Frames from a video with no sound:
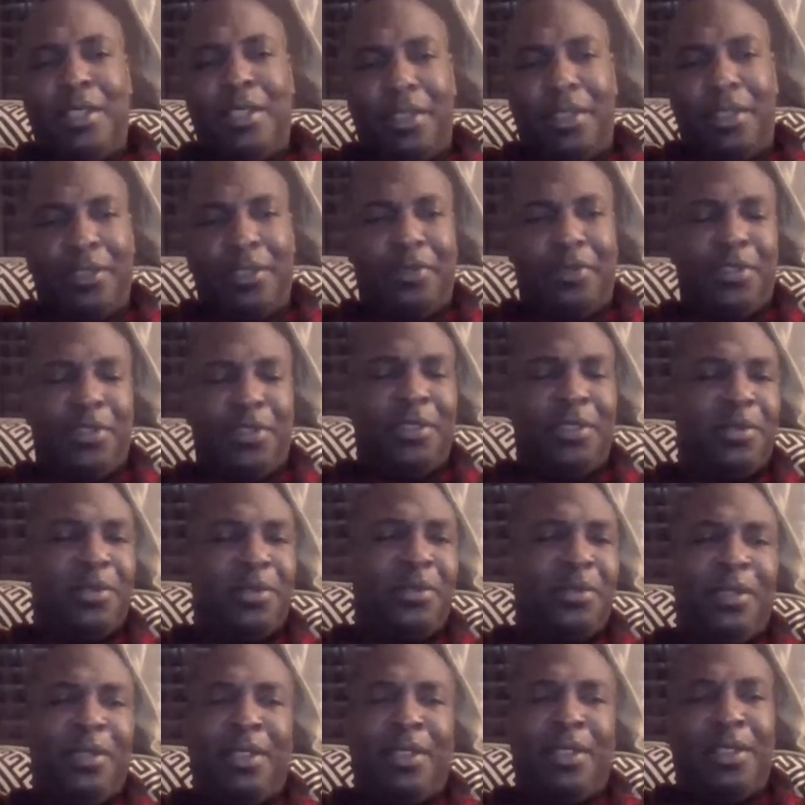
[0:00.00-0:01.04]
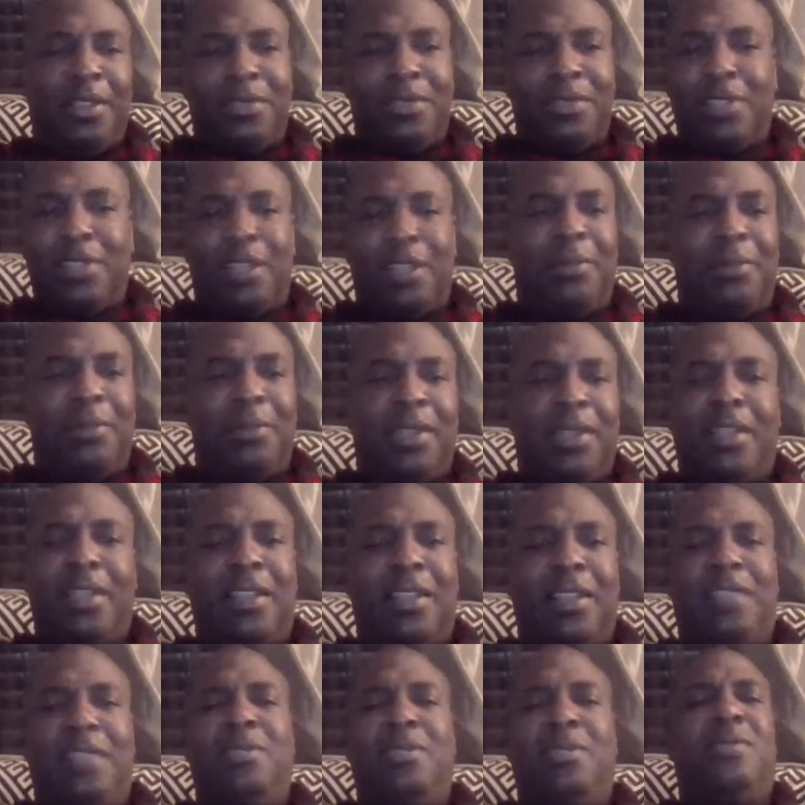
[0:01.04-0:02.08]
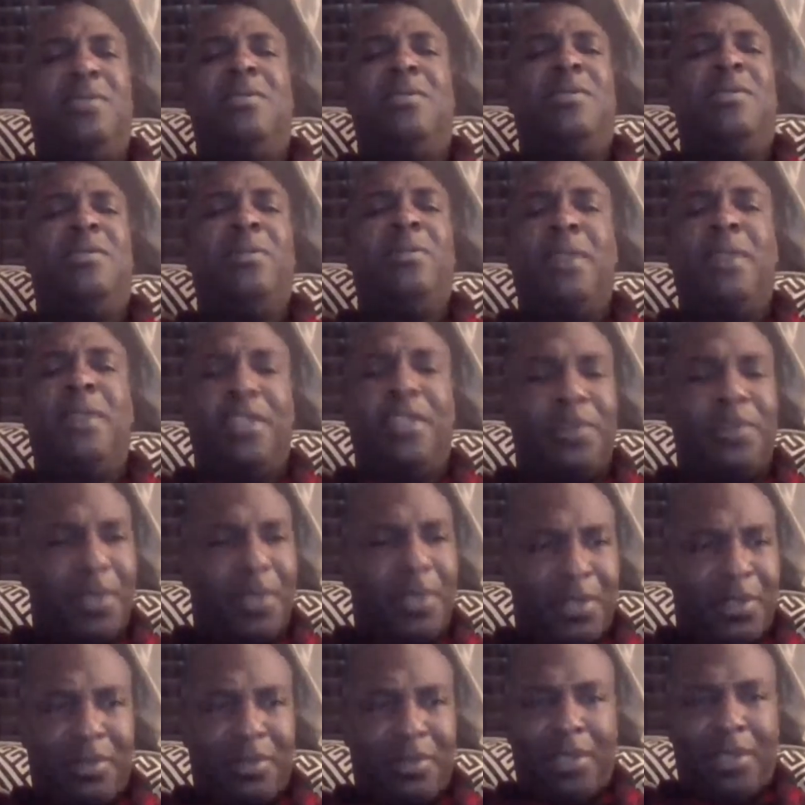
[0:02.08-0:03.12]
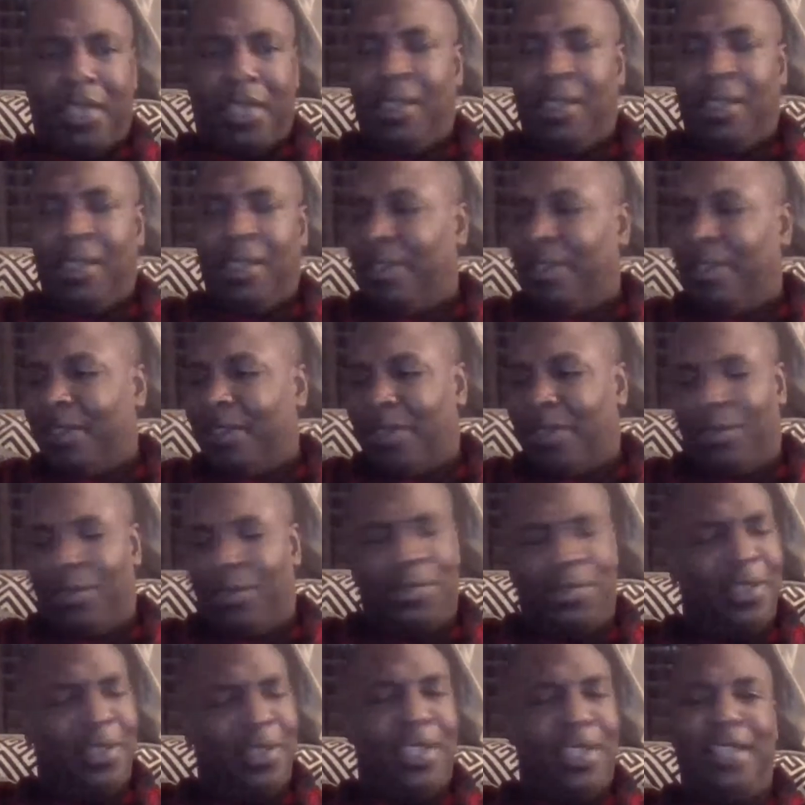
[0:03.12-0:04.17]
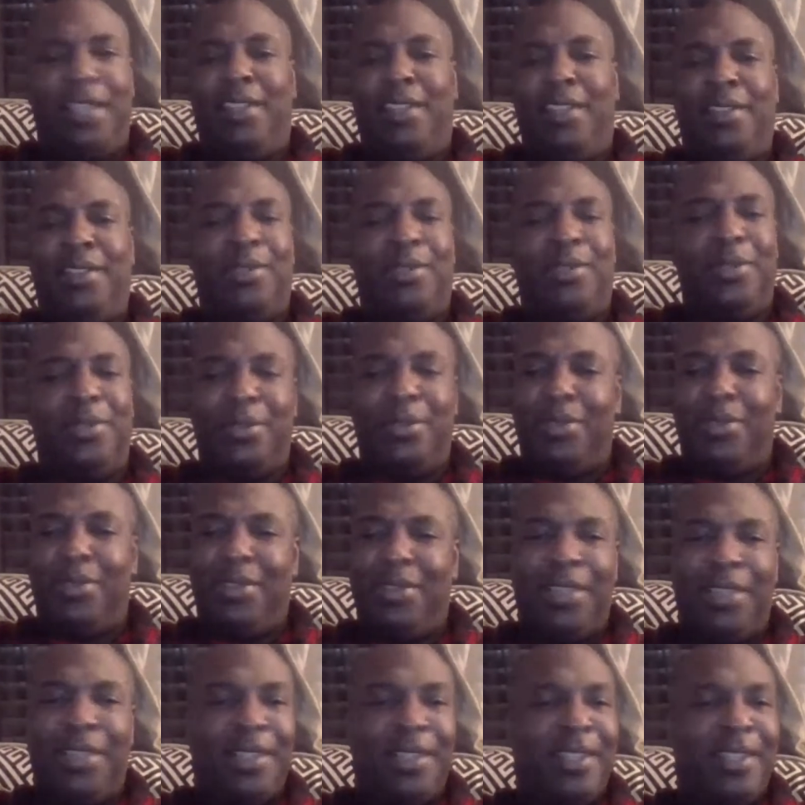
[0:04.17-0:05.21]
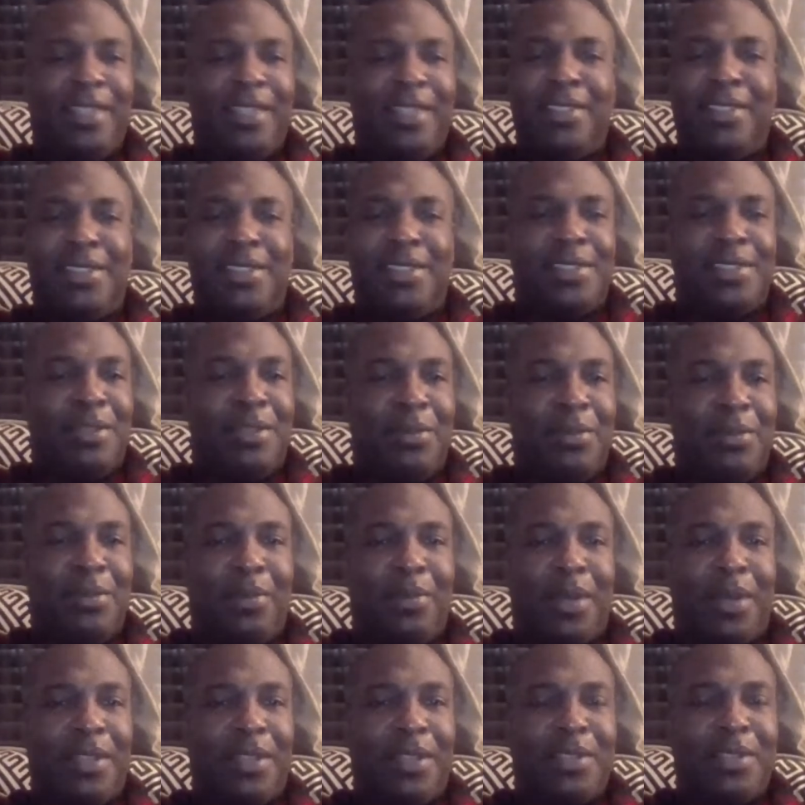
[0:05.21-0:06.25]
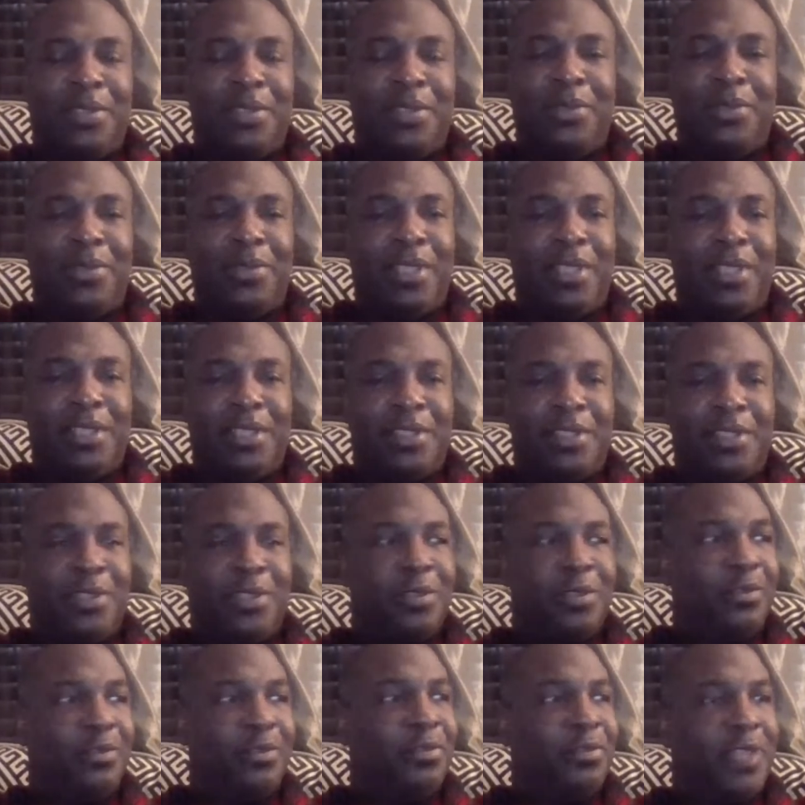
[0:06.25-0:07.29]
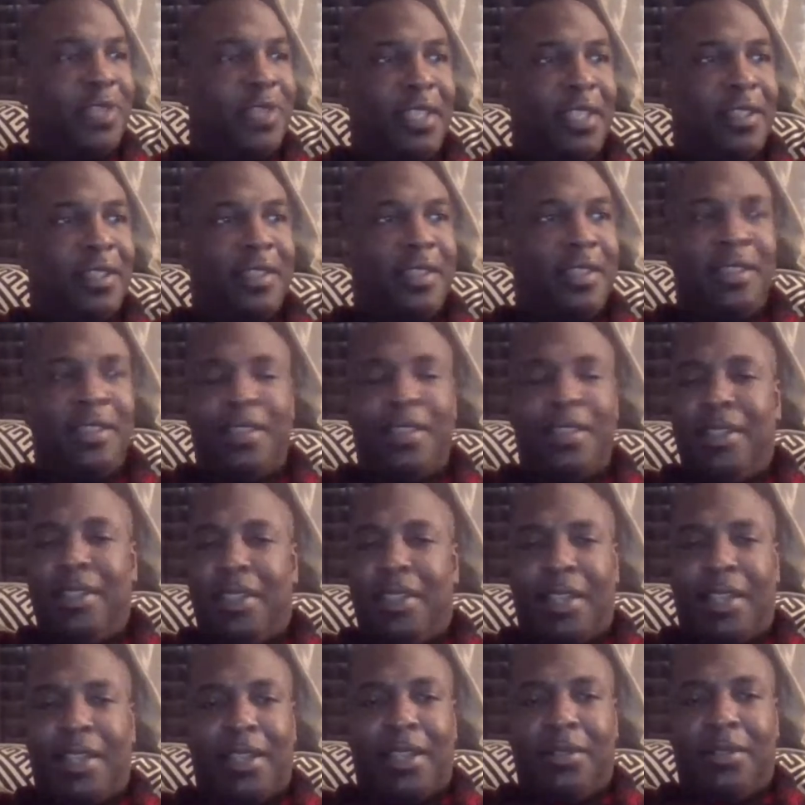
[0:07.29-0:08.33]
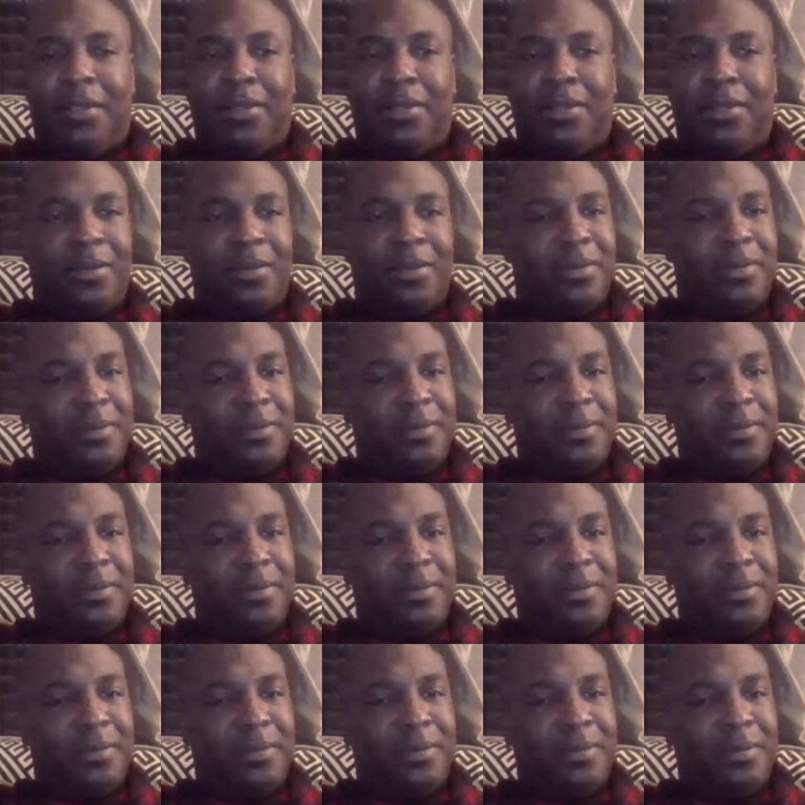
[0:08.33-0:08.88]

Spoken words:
Good for you. Don't try to make it like you're nobody special. Like, really, dude. There's just something about this dude that's just so fake. I don't know.